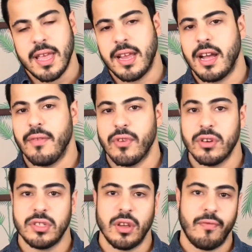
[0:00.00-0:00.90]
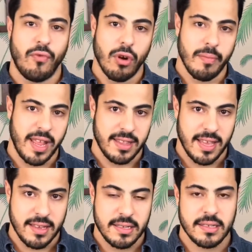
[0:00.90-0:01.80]
It covers four main
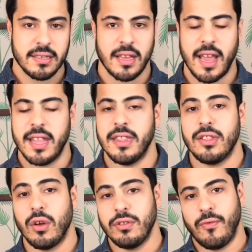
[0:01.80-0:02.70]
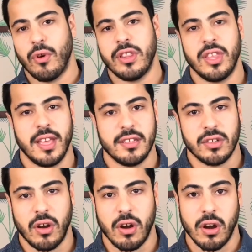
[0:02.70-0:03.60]
things, and those four things
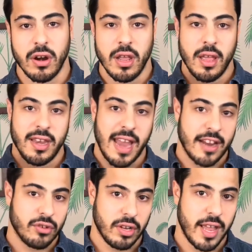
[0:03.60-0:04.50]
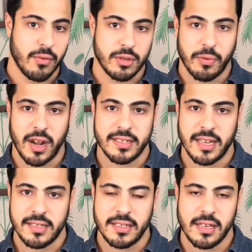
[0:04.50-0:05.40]
are natural language
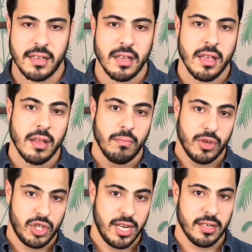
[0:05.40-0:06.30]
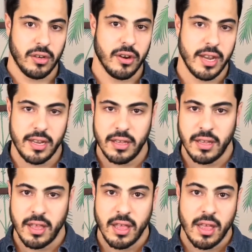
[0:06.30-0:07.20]
processing, machine learning,
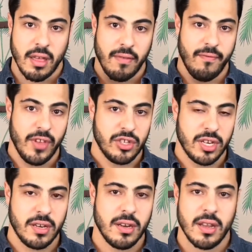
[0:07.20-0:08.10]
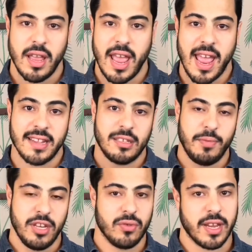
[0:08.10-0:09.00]
vision, and
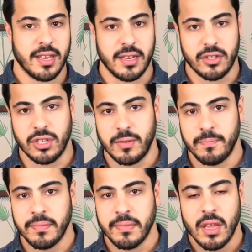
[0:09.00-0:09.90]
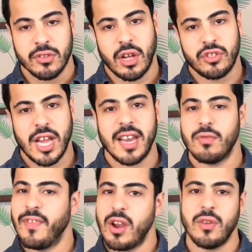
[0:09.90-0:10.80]
speech recognition. So I'll
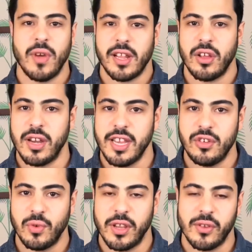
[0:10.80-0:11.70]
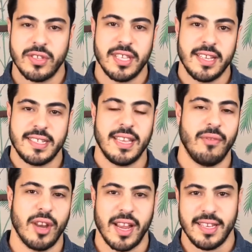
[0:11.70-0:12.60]
chat very quickly on each one of those things to
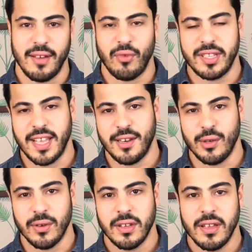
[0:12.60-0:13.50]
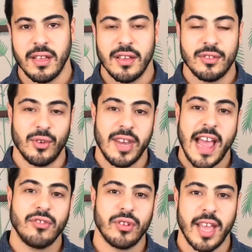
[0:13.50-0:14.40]
give you an idea of what they do. So
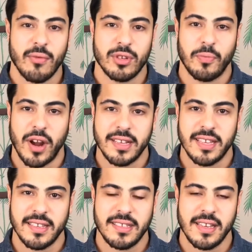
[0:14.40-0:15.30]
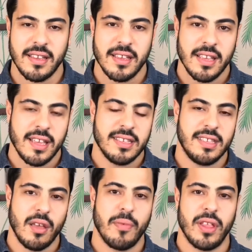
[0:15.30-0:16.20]
natural language processing is
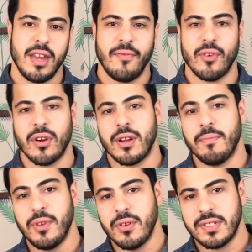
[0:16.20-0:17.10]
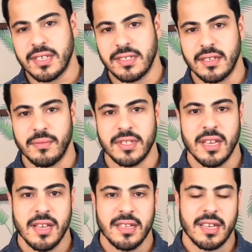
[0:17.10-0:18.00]
the ability for computer systems
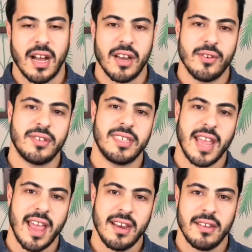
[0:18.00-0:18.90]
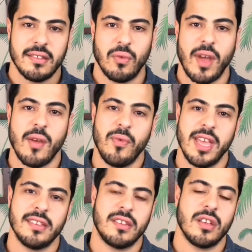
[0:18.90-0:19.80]
to understand the way
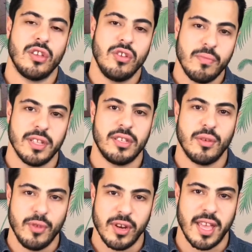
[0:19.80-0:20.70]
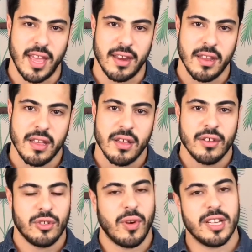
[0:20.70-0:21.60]
we as humans communicate.
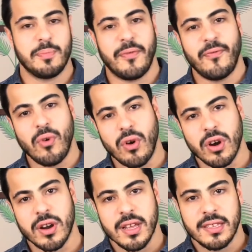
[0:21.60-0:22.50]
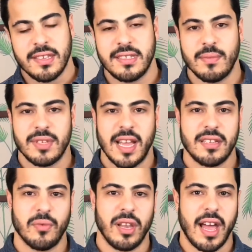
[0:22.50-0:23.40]
So whereas before, systems
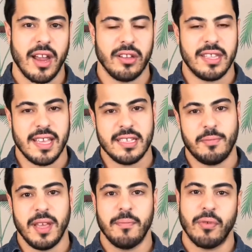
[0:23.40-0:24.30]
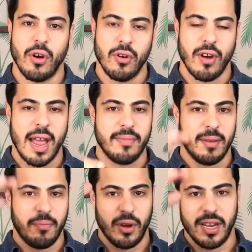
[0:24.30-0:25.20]
had to rely on things being programmed
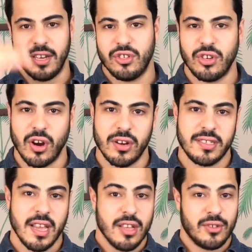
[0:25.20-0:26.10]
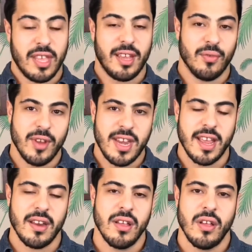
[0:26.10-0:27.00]
and put in charts so they can read
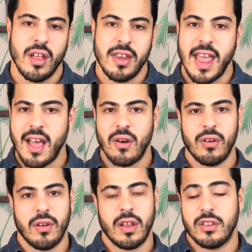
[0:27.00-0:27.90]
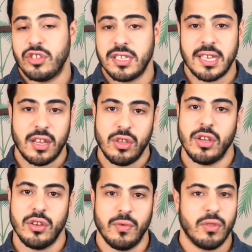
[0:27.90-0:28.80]
it, now, just like you
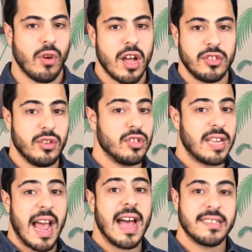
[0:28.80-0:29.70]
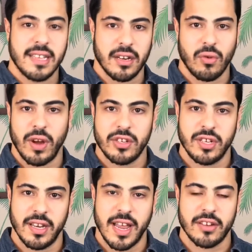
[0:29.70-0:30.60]
could do with ROSS, you could just ask it a
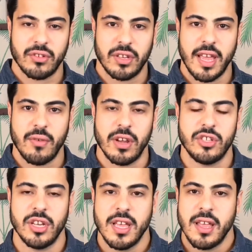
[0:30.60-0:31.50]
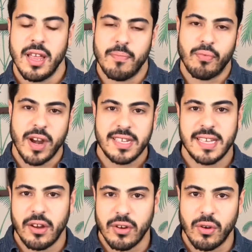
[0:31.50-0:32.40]
question in natural language. It breaks
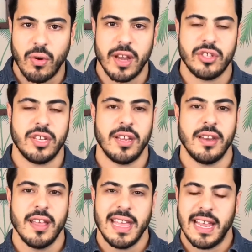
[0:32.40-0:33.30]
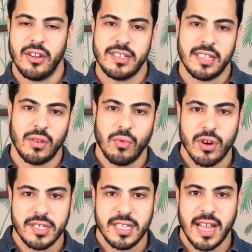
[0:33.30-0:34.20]
down your question, it looks at the
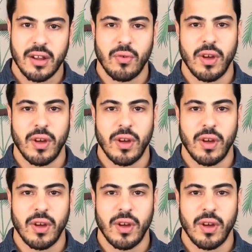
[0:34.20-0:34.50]
words in that